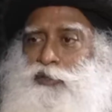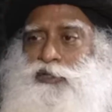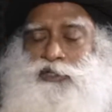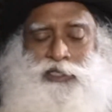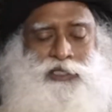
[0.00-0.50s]

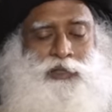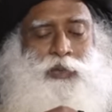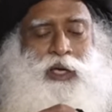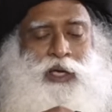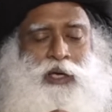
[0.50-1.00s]
was this
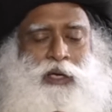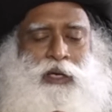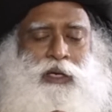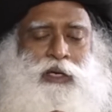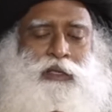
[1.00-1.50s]
way,
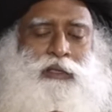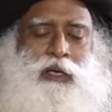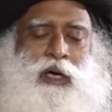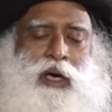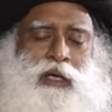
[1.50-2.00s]
it
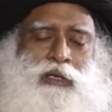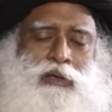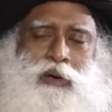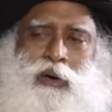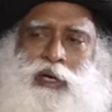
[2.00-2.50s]

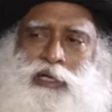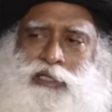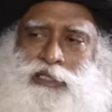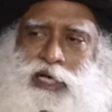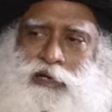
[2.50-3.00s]
uncoiled
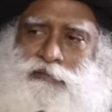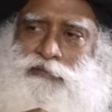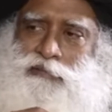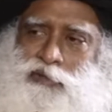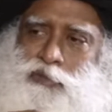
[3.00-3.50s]
itself
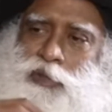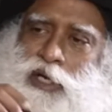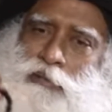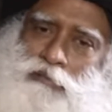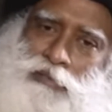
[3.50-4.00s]
to become